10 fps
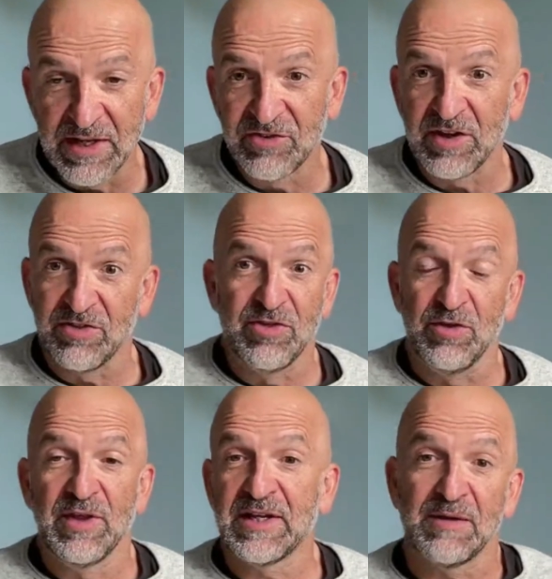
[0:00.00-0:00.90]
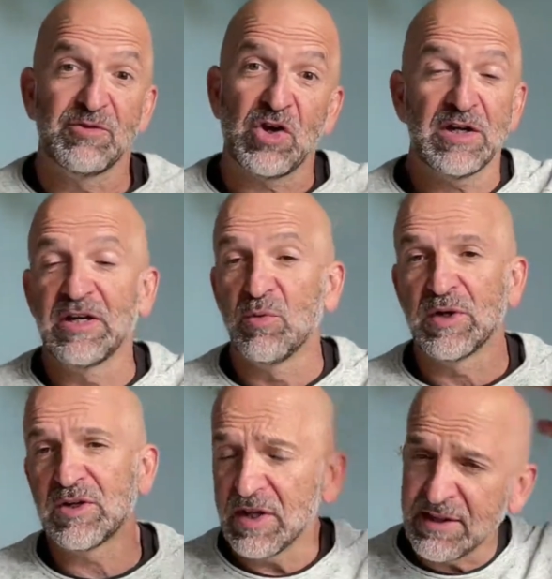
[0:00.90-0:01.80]
is that, like, I'm talking to
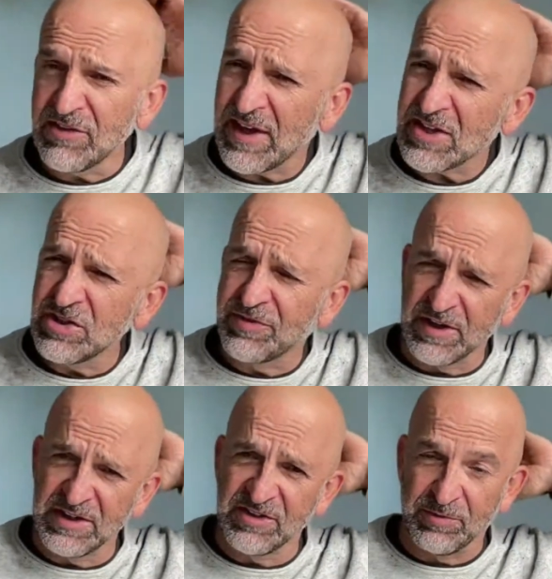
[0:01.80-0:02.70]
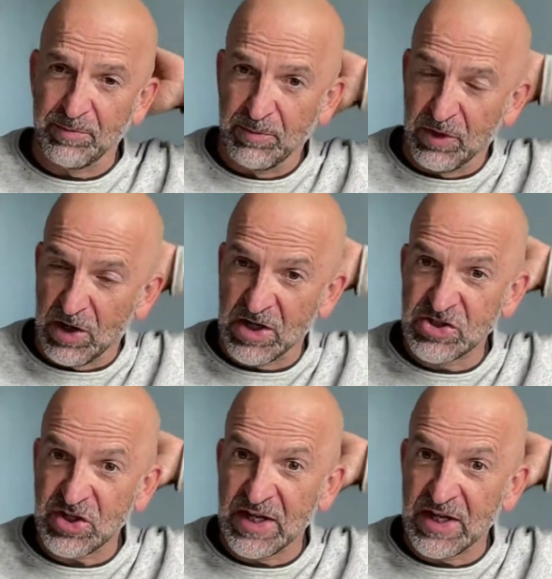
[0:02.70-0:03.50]
one client that's actually fairly large,